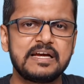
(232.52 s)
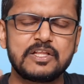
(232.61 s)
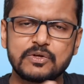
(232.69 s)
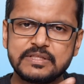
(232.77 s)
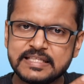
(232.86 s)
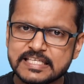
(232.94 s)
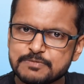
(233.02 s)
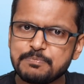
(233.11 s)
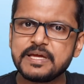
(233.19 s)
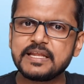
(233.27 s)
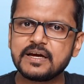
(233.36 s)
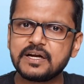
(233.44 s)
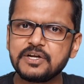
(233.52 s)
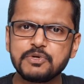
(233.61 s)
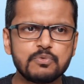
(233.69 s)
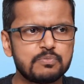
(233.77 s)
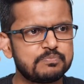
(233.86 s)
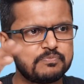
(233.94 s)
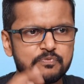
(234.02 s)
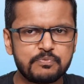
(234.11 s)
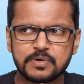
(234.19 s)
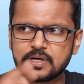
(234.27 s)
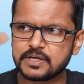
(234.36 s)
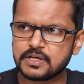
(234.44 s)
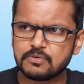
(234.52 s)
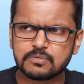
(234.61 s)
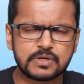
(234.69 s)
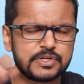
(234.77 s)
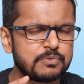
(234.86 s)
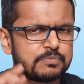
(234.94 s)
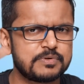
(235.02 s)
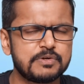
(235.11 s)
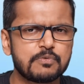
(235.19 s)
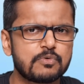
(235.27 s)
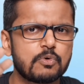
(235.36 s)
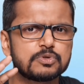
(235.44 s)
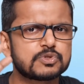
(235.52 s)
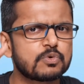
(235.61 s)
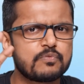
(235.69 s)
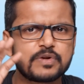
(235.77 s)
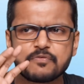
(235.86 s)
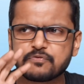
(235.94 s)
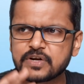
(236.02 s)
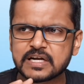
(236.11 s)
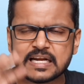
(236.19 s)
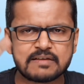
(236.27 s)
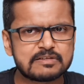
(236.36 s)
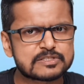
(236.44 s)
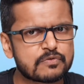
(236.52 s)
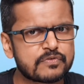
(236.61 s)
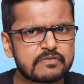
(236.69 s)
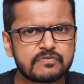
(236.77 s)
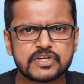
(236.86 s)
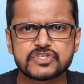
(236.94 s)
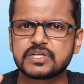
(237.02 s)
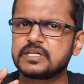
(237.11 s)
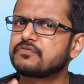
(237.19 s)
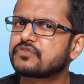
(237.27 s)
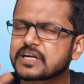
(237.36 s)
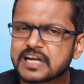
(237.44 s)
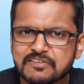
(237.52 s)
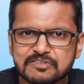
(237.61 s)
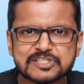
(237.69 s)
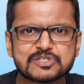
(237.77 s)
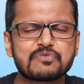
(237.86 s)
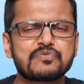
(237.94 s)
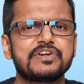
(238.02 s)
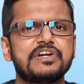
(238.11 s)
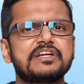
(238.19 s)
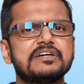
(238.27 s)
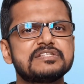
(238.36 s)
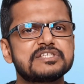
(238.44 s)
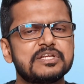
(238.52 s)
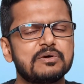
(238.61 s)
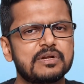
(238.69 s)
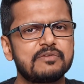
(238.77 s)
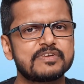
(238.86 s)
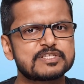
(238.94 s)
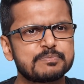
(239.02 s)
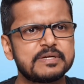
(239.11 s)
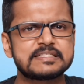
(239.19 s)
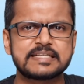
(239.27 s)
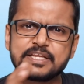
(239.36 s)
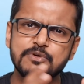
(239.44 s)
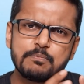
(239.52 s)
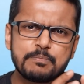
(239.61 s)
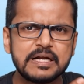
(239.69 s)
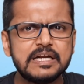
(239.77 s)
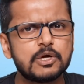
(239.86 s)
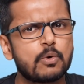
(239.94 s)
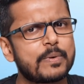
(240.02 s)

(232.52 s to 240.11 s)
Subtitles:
Now, in this period, you go through different levels of inflation, different levels of returns in your investments, and you build your